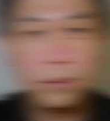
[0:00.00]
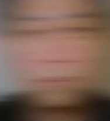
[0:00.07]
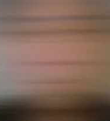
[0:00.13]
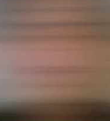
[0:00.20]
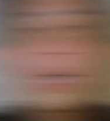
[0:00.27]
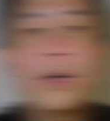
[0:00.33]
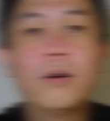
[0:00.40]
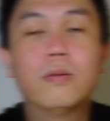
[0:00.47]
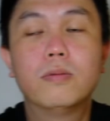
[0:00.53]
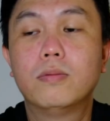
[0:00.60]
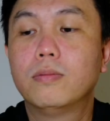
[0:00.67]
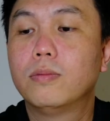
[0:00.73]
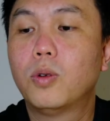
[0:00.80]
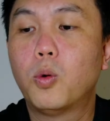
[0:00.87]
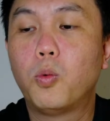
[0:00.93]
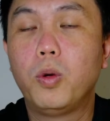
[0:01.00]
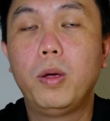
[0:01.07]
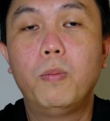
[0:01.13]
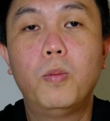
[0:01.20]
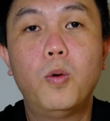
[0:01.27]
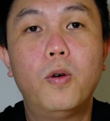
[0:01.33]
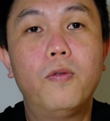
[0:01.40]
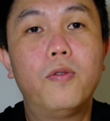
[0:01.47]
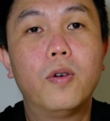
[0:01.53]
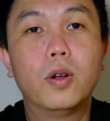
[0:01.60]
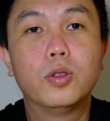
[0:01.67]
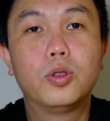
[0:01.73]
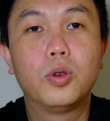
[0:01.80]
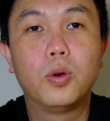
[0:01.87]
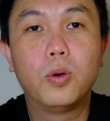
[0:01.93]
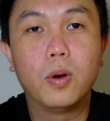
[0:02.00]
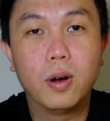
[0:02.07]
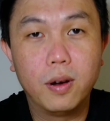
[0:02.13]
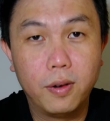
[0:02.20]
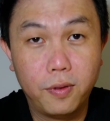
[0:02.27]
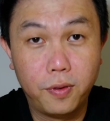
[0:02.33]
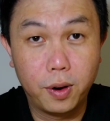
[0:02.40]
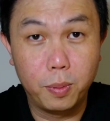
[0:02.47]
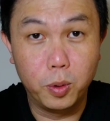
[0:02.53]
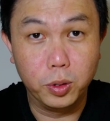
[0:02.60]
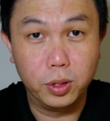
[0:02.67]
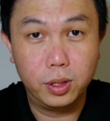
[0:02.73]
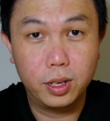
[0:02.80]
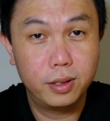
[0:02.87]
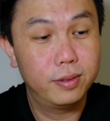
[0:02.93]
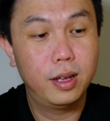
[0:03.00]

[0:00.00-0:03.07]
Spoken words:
Now we move to Vermouth.